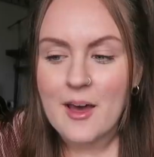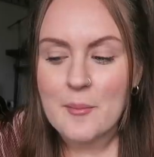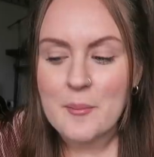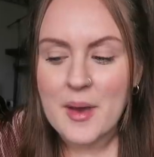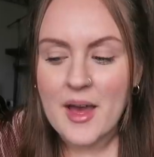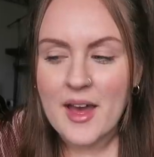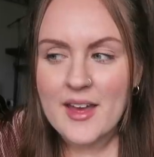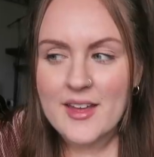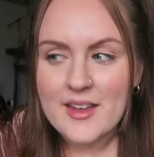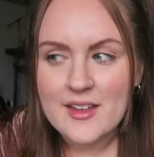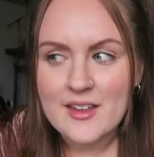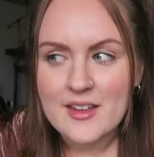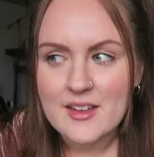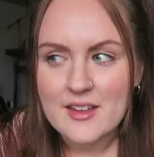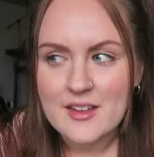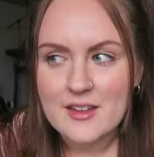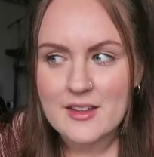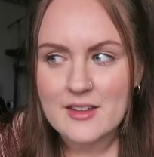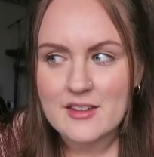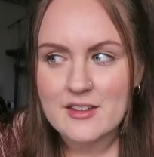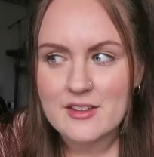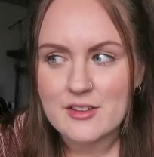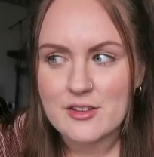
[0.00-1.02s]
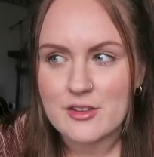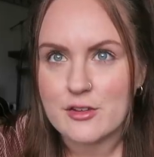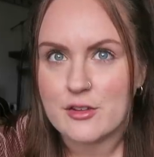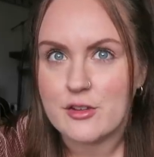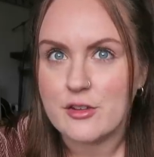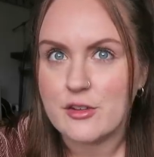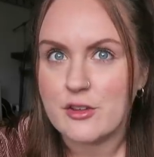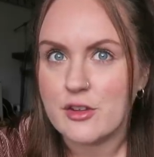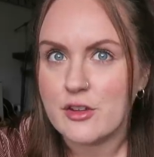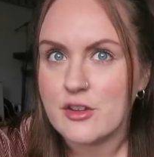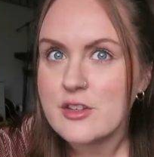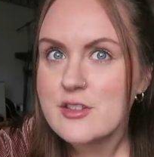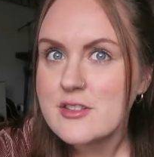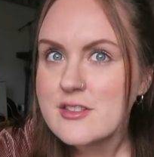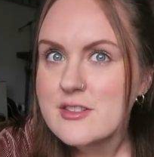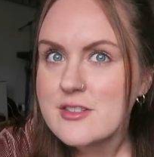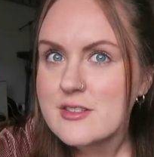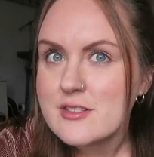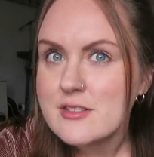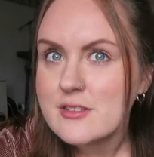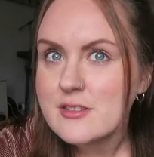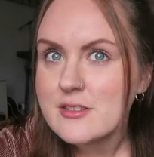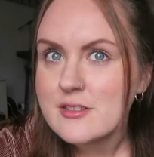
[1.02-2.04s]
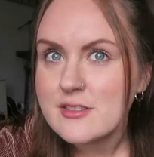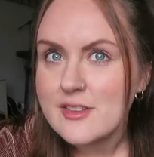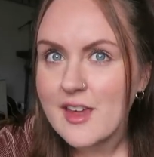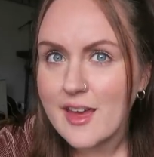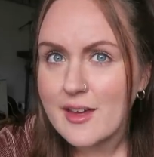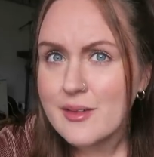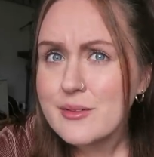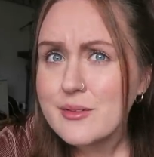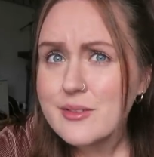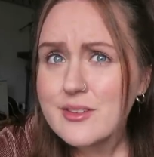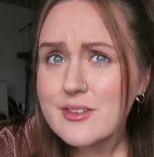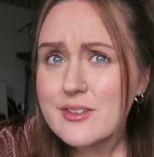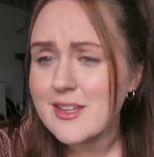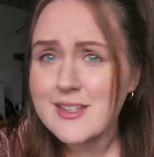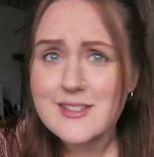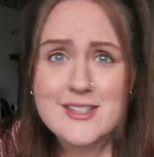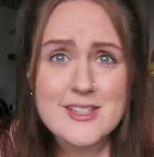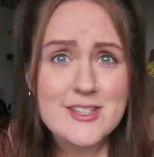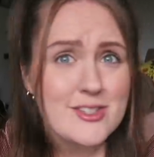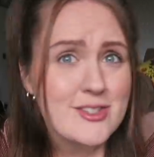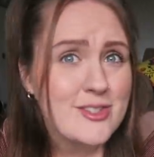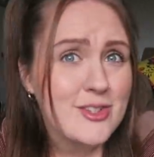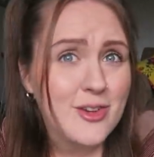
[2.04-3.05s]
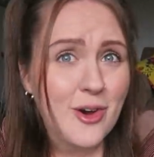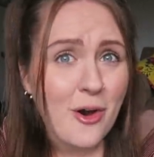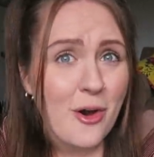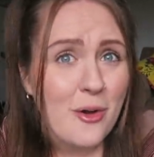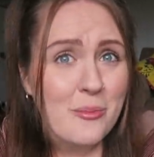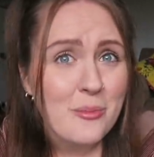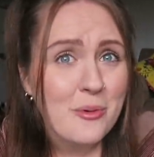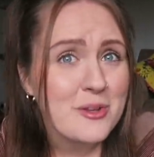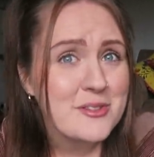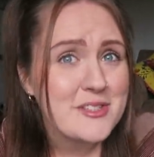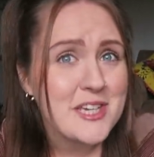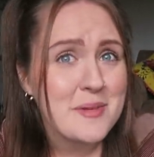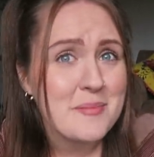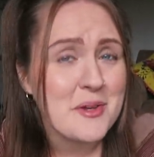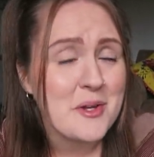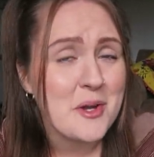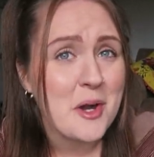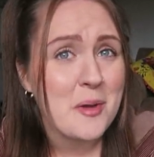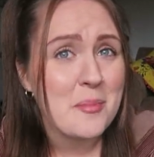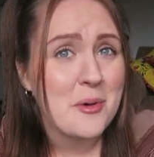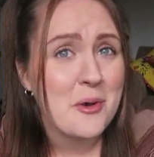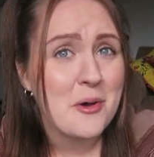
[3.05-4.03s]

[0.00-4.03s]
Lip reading: Am I good? This is not what TBR